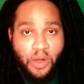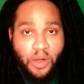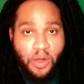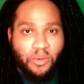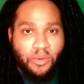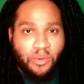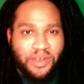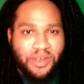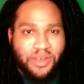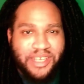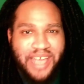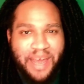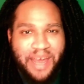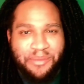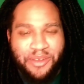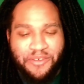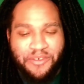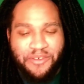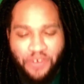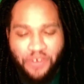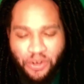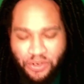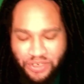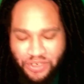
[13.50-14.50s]
What's happening,
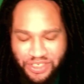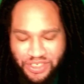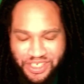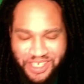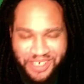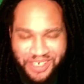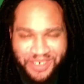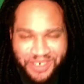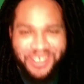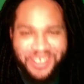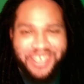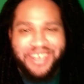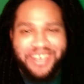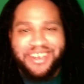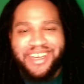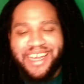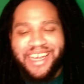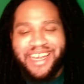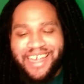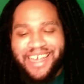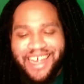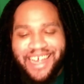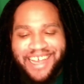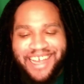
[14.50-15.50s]
folks? Jarryl here,
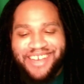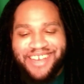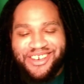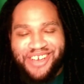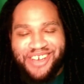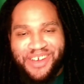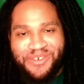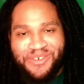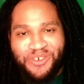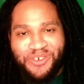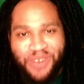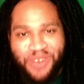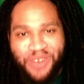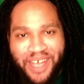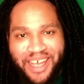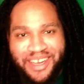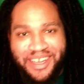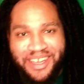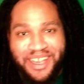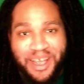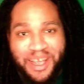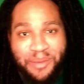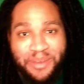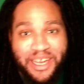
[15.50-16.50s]
aka
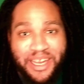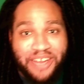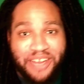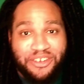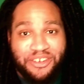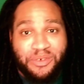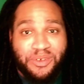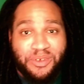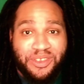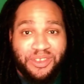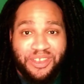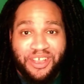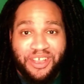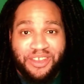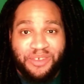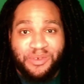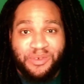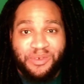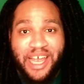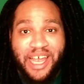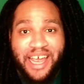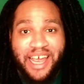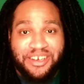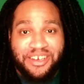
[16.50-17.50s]
JFro90, coming at you with another
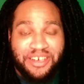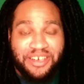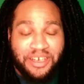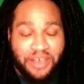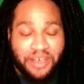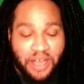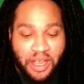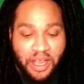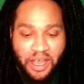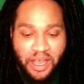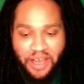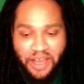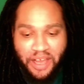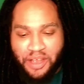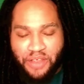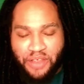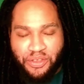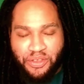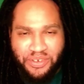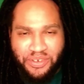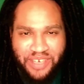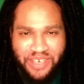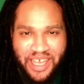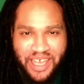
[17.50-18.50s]
reaction,
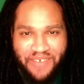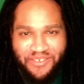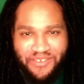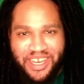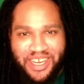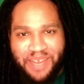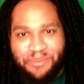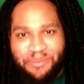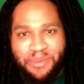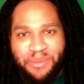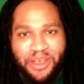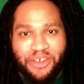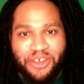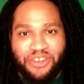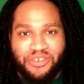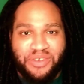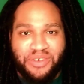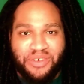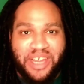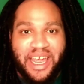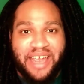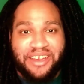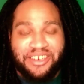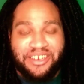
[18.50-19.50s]
another Stephanie Mills
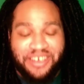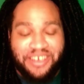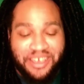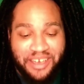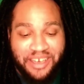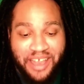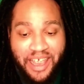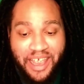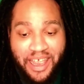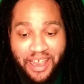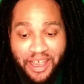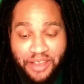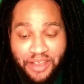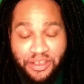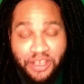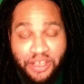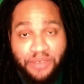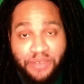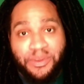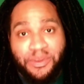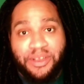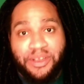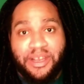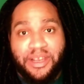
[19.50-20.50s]
reaction. And
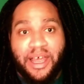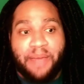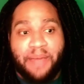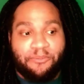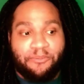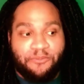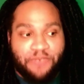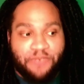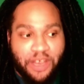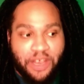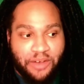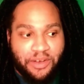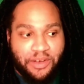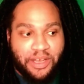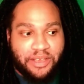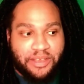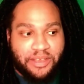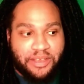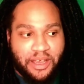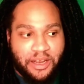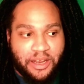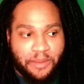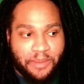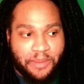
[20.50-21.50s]
this one I'm very
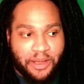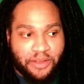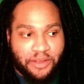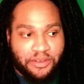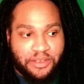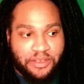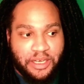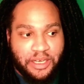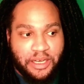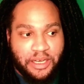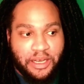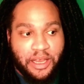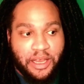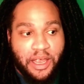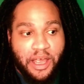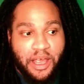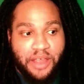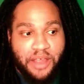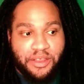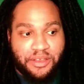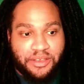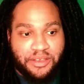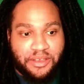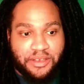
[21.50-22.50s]
excited about. See,
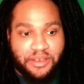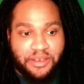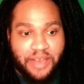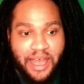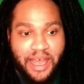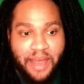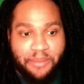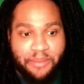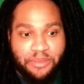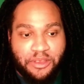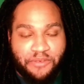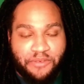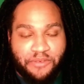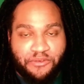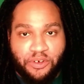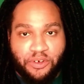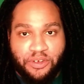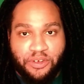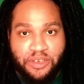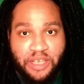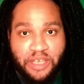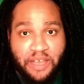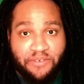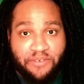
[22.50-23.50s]
this is not the
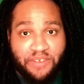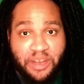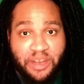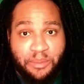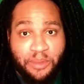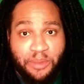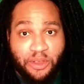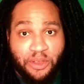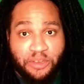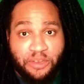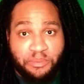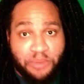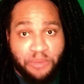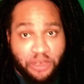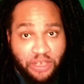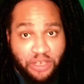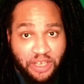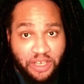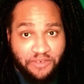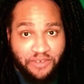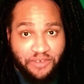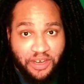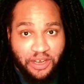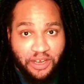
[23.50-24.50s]
first Stephanie Mills
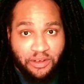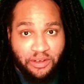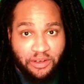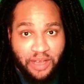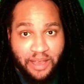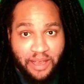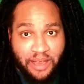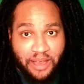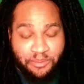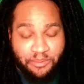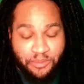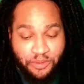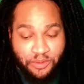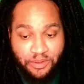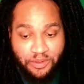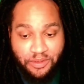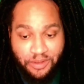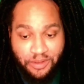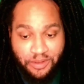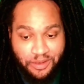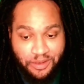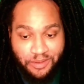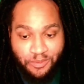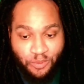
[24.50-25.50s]
music video I'm
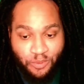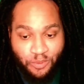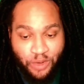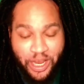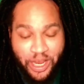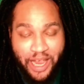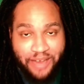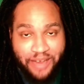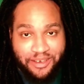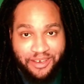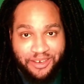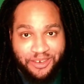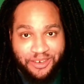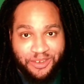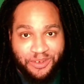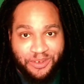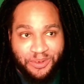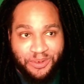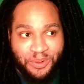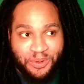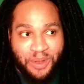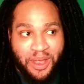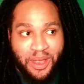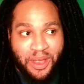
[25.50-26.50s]
reacting
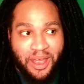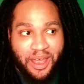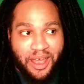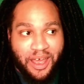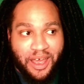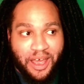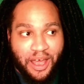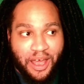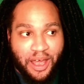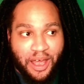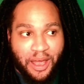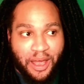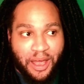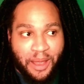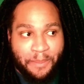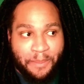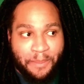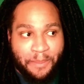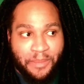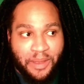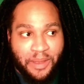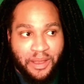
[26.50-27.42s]
to, um,